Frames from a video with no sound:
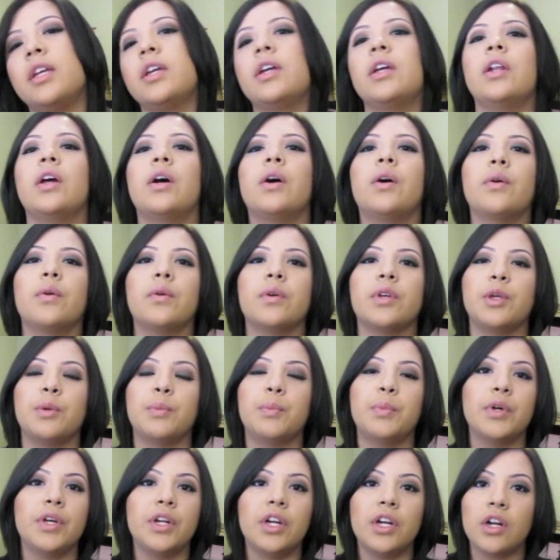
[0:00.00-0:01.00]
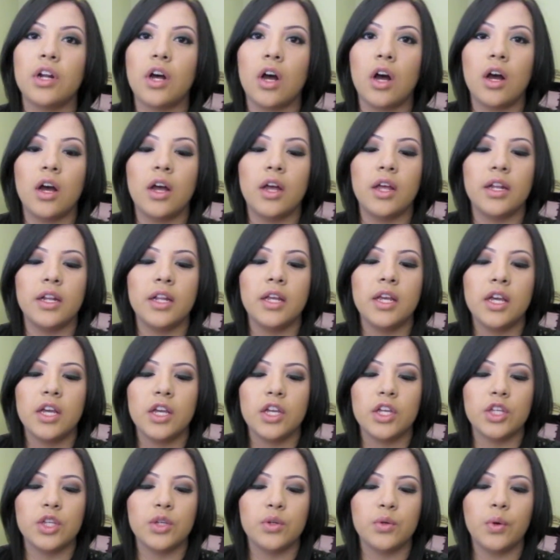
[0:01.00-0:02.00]
you put it on.
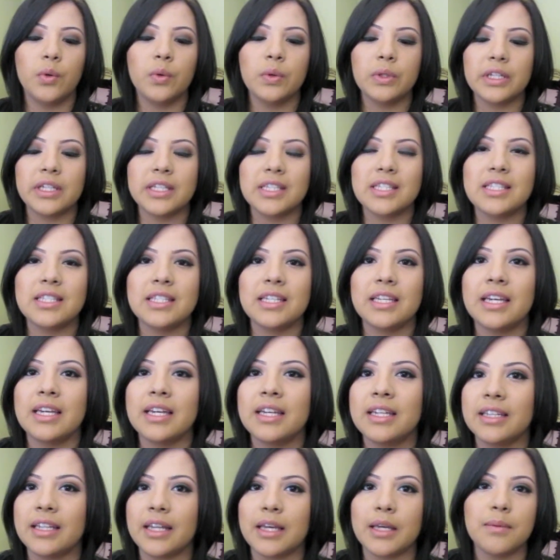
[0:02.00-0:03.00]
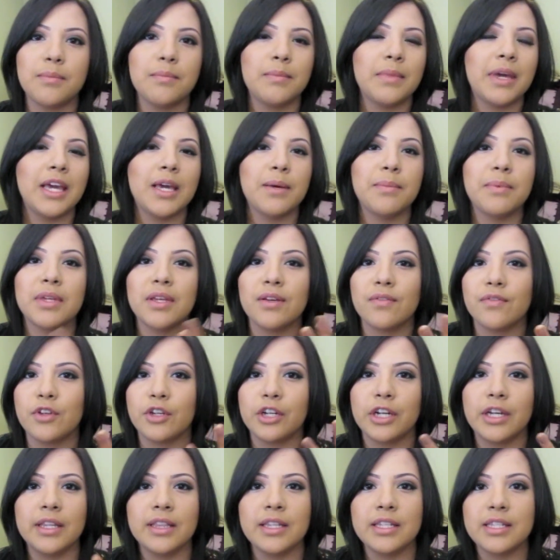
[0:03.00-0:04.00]
You only see it like maybe if
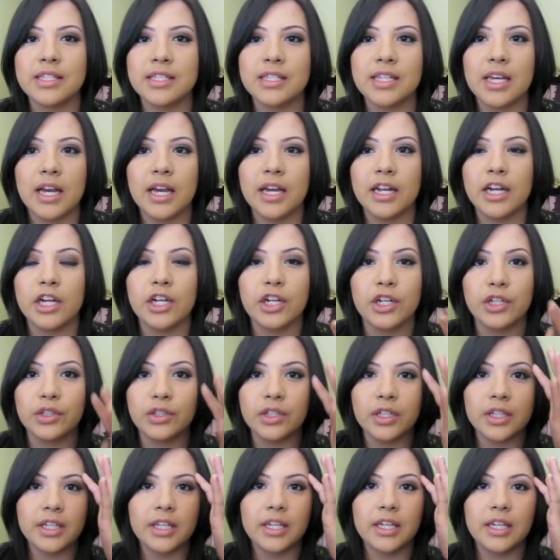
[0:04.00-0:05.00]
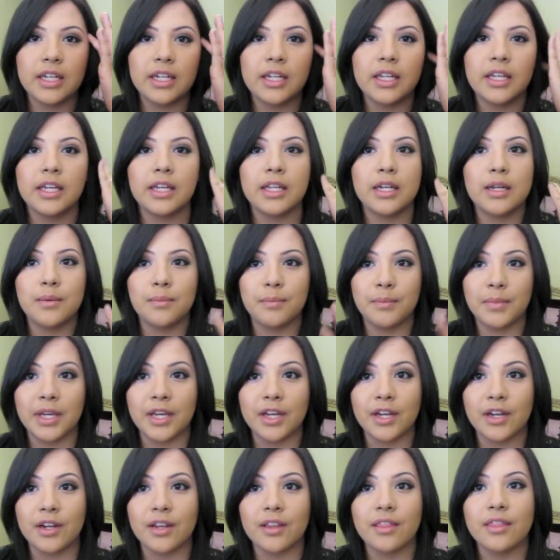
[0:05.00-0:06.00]
you're in the sun and you're looking in a
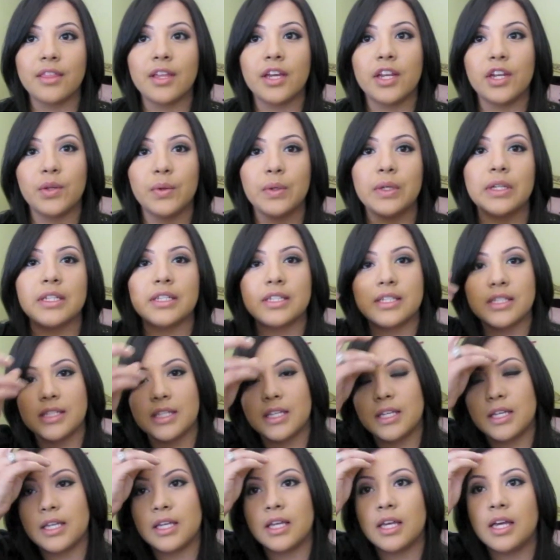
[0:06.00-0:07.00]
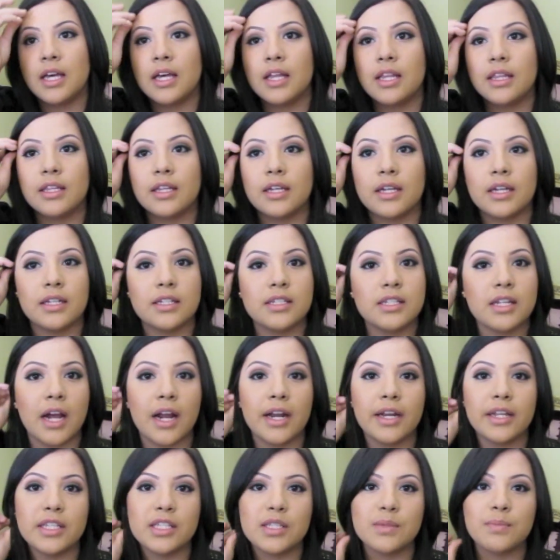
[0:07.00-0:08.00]
mirror, then you can see the
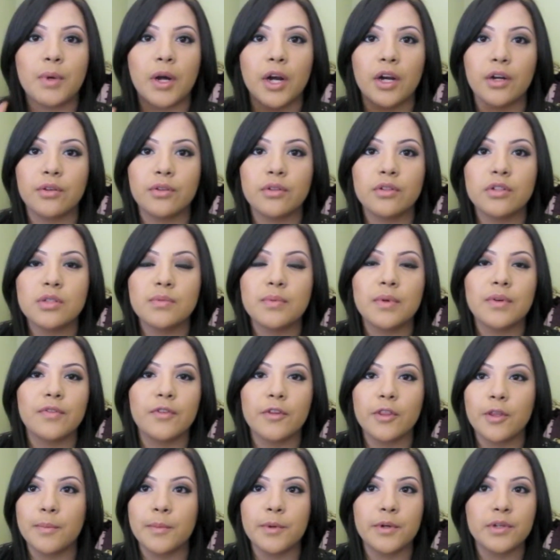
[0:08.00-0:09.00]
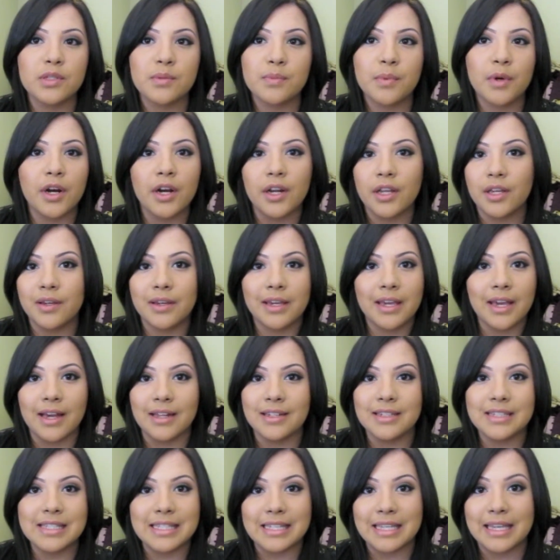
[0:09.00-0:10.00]
tiny sparkles, but for the most part you
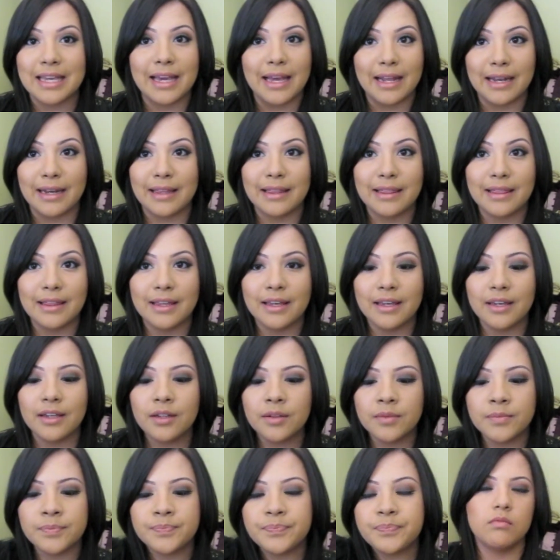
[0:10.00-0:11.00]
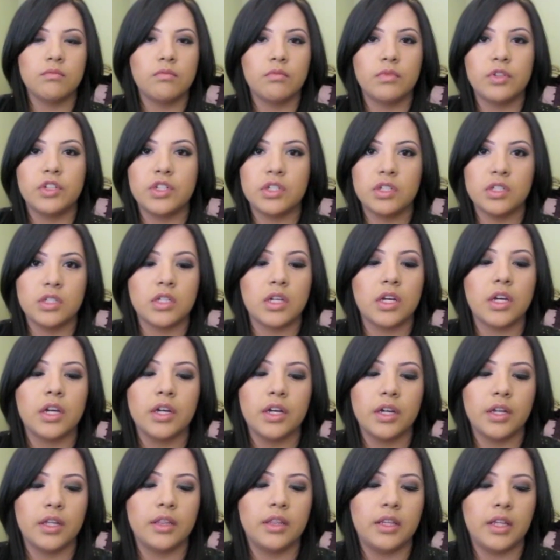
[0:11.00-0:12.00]
can't see anything, which is a
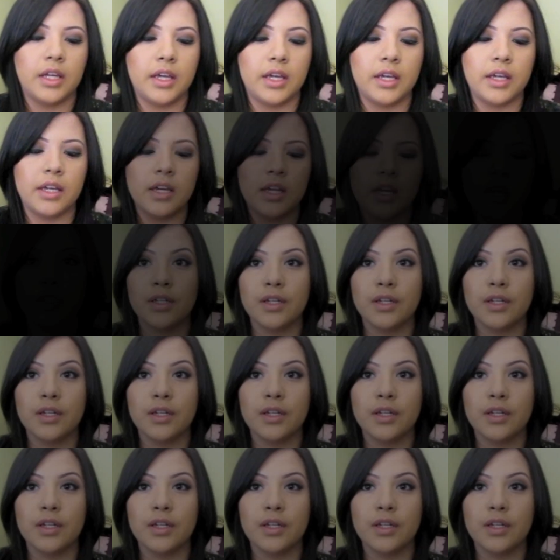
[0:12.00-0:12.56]
good thing.